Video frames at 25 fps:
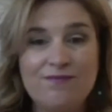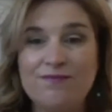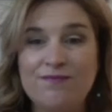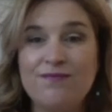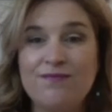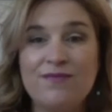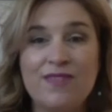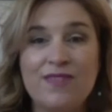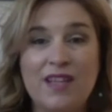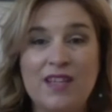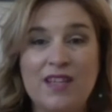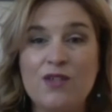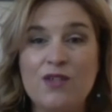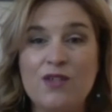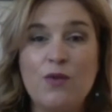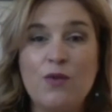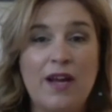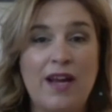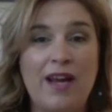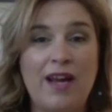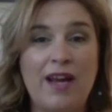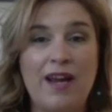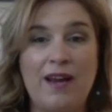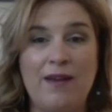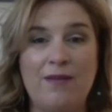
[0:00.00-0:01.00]
that's
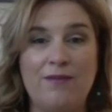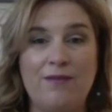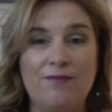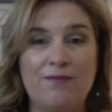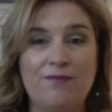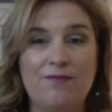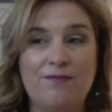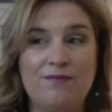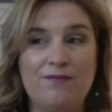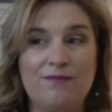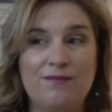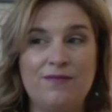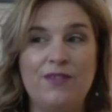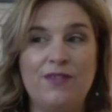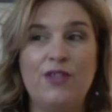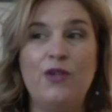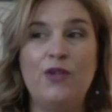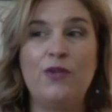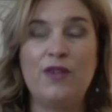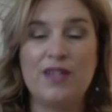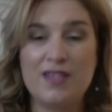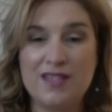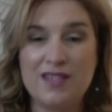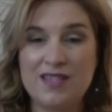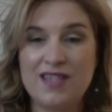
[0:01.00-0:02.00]
okay. You
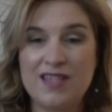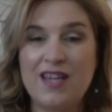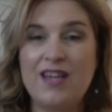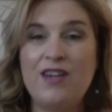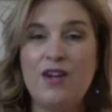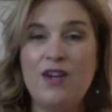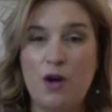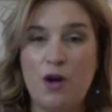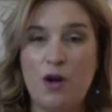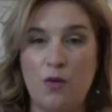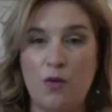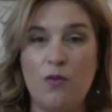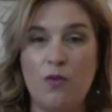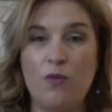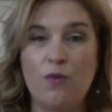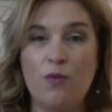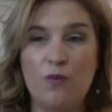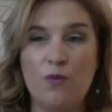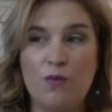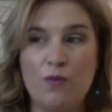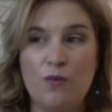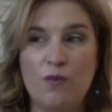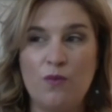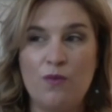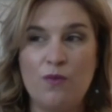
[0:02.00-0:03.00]
can say no.
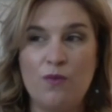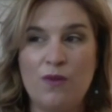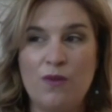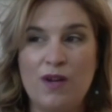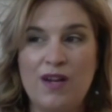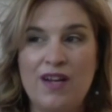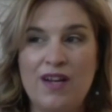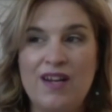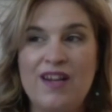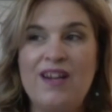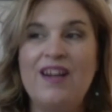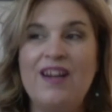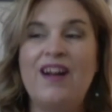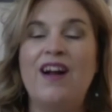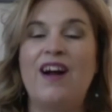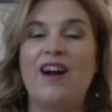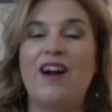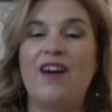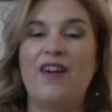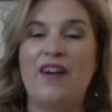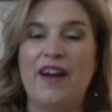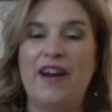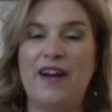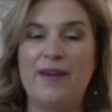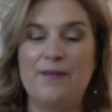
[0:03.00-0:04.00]
All
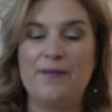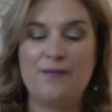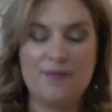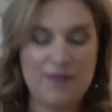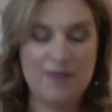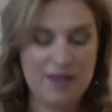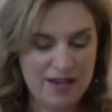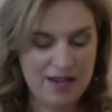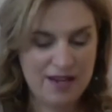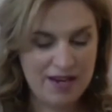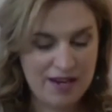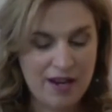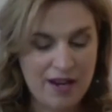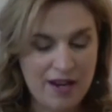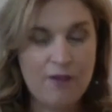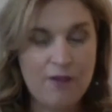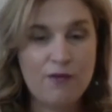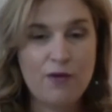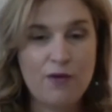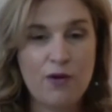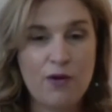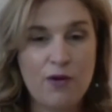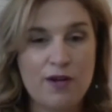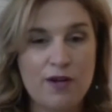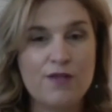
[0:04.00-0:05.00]
right. Of
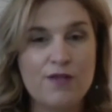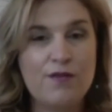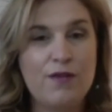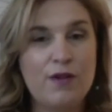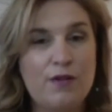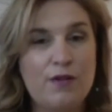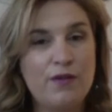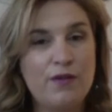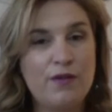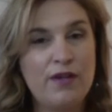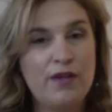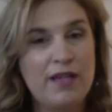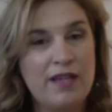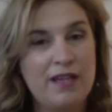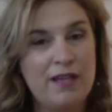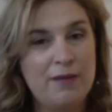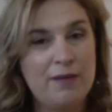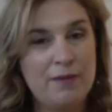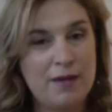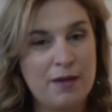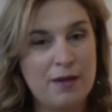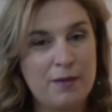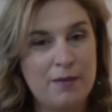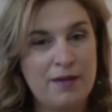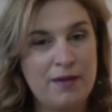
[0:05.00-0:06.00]
course, feel to
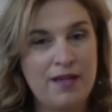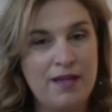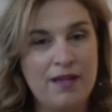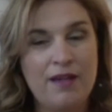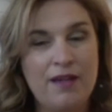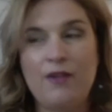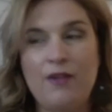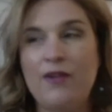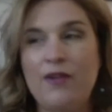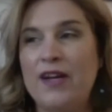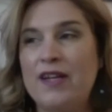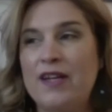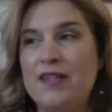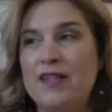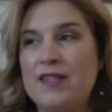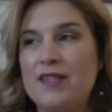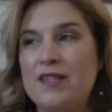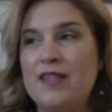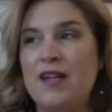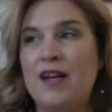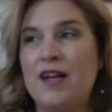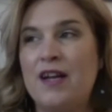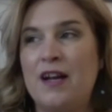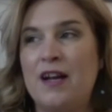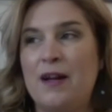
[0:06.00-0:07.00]
email me, you guys.
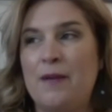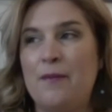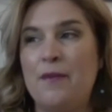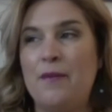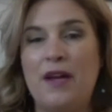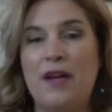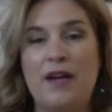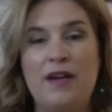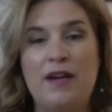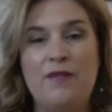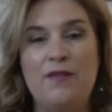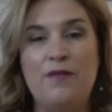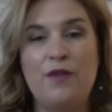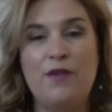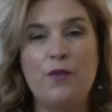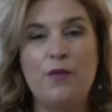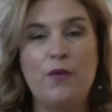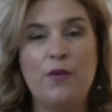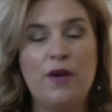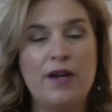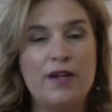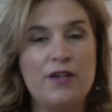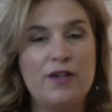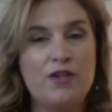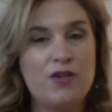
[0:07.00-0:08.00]
And if you
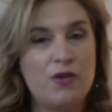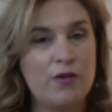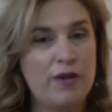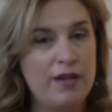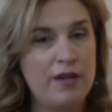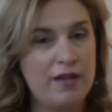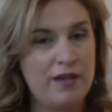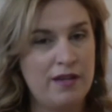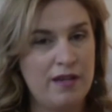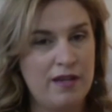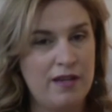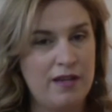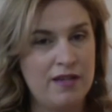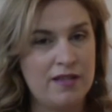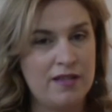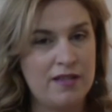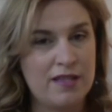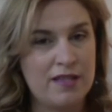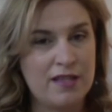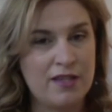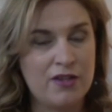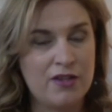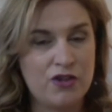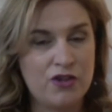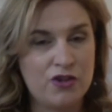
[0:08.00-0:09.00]
want to join the
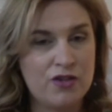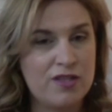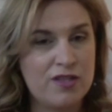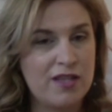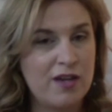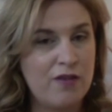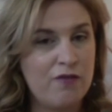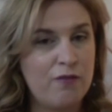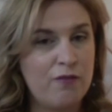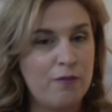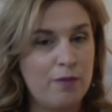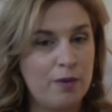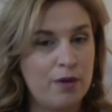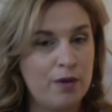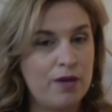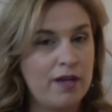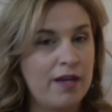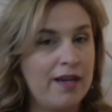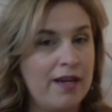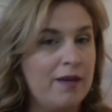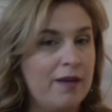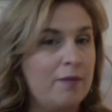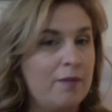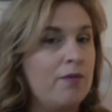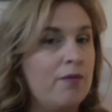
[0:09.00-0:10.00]
Signature Self book
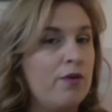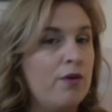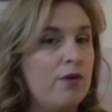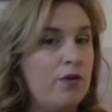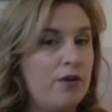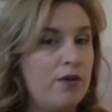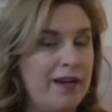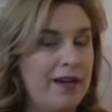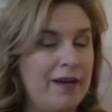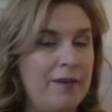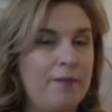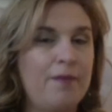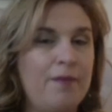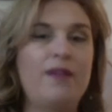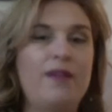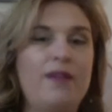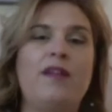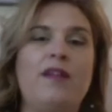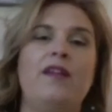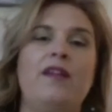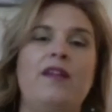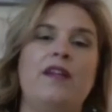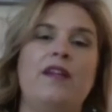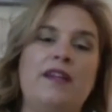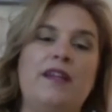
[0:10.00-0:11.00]
and program,
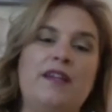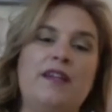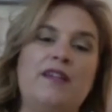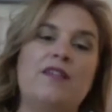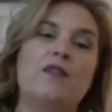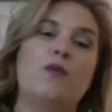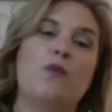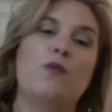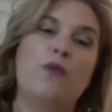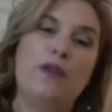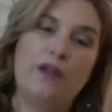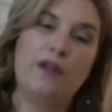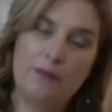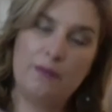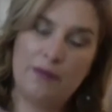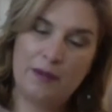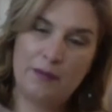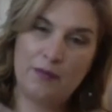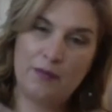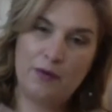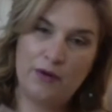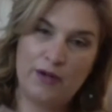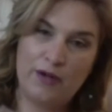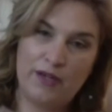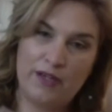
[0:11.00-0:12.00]
the links will be
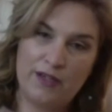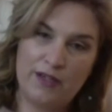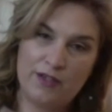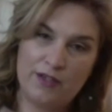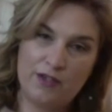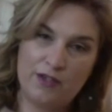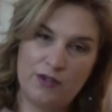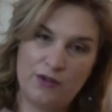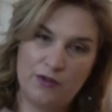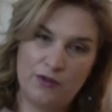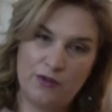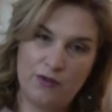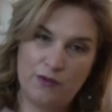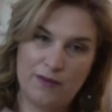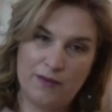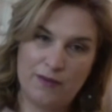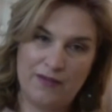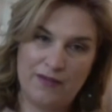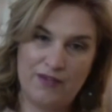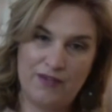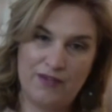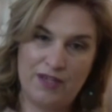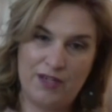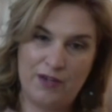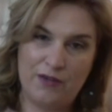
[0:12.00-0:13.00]
put into my
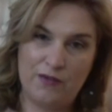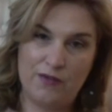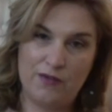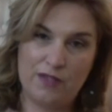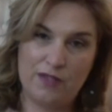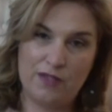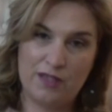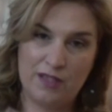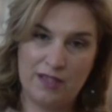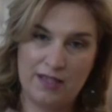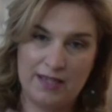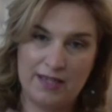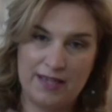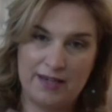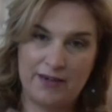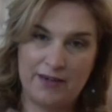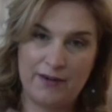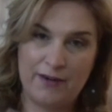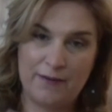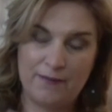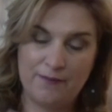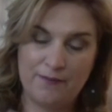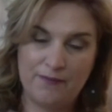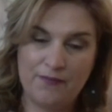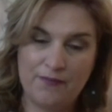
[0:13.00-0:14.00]
videos
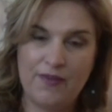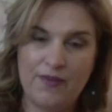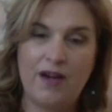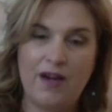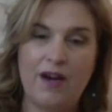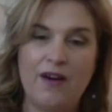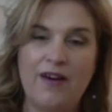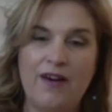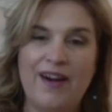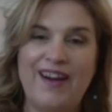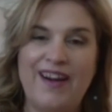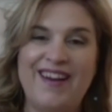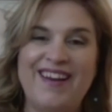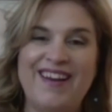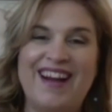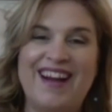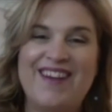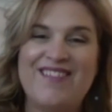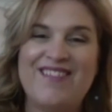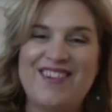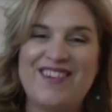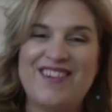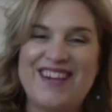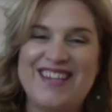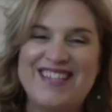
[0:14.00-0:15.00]
later. All right. Have
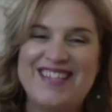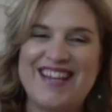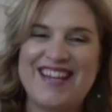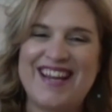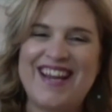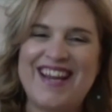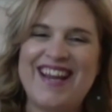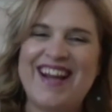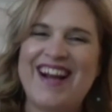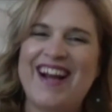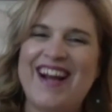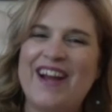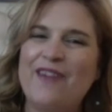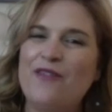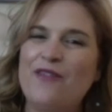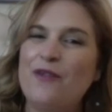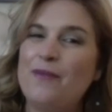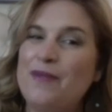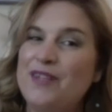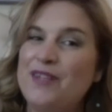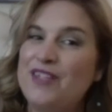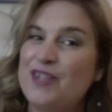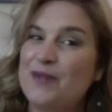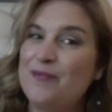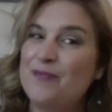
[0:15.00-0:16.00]
a great day. I will
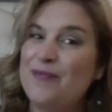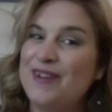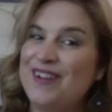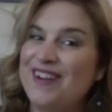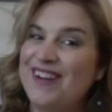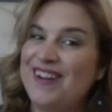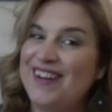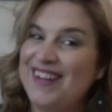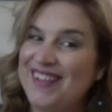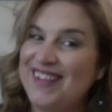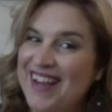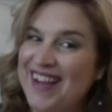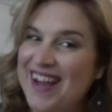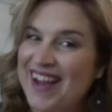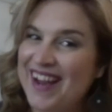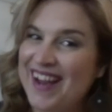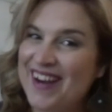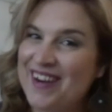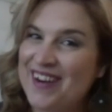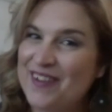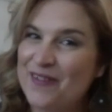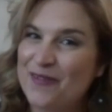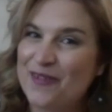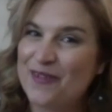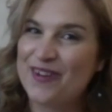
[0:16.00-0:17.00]
be jumping on
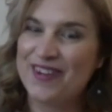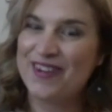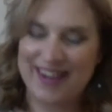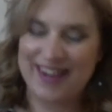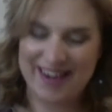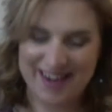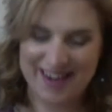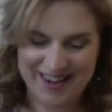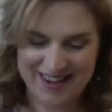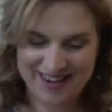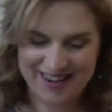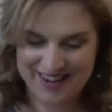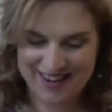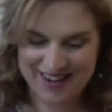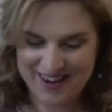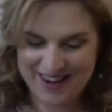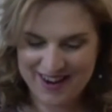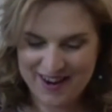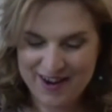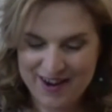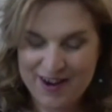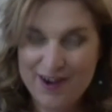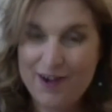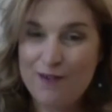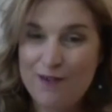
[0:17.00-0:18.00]
again for day
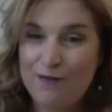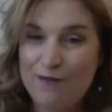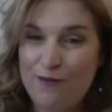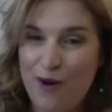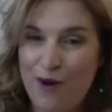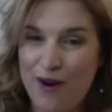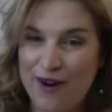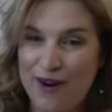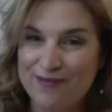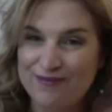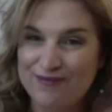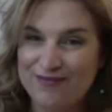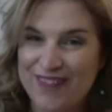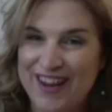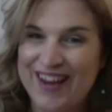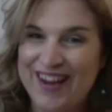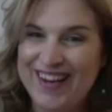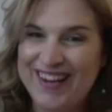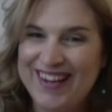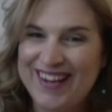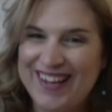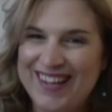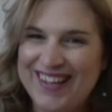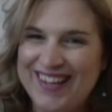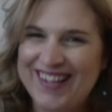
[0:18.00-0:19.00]
4
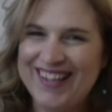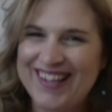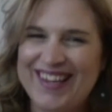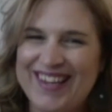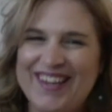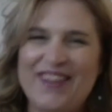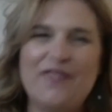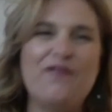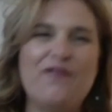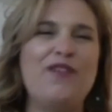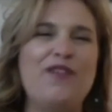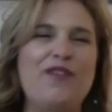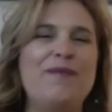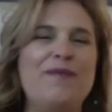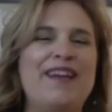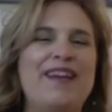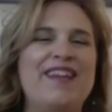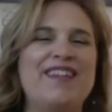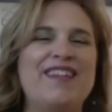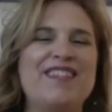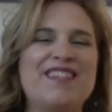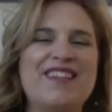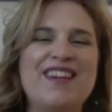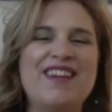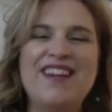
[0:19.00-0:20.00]
in a few minutes.